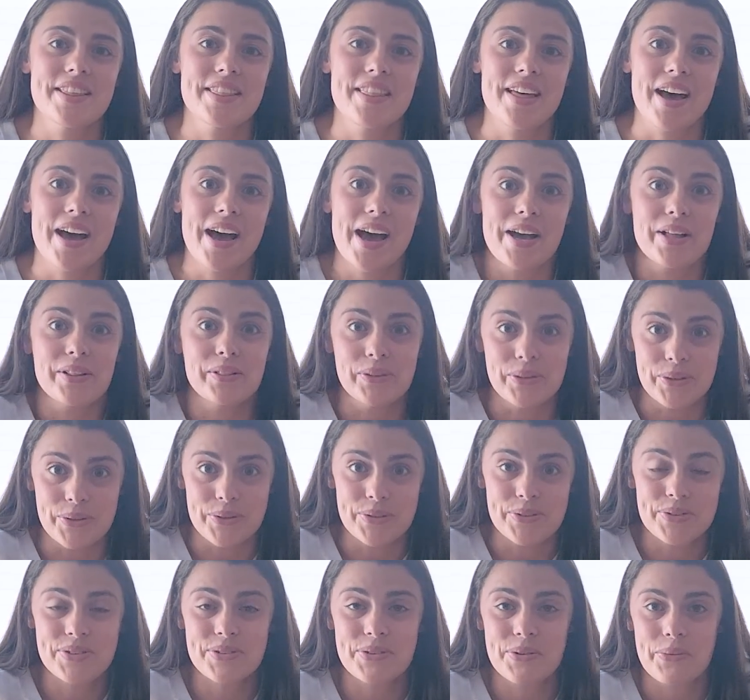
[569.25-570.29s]
that I
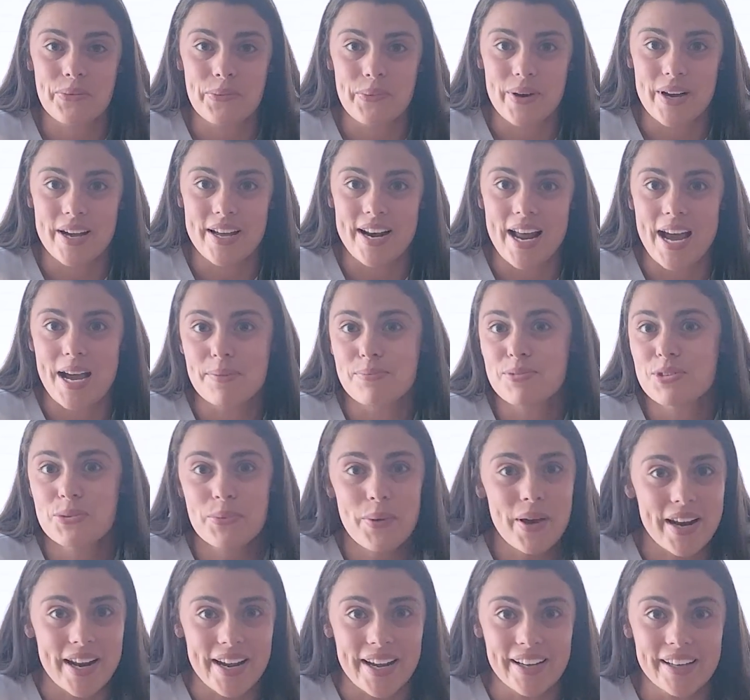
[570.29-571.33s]
lose when I'm
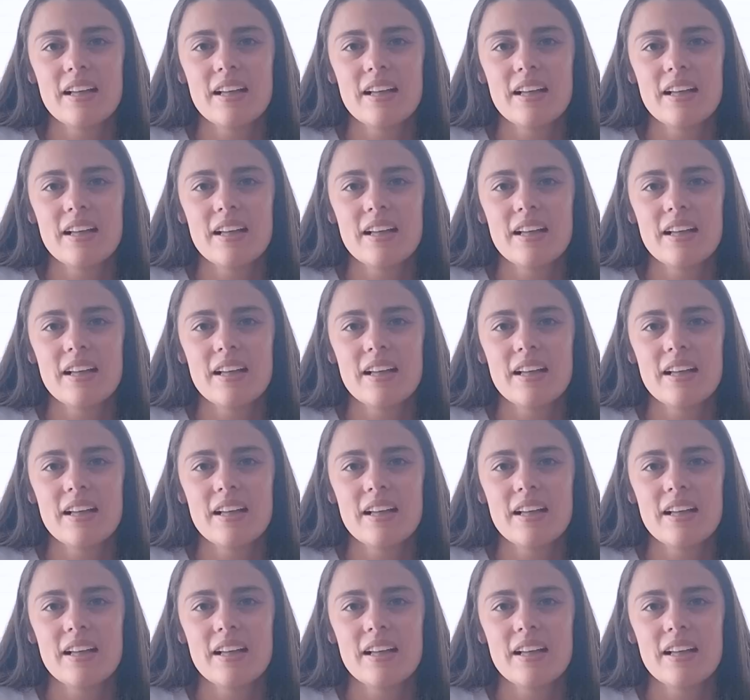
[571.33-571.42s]
sweating.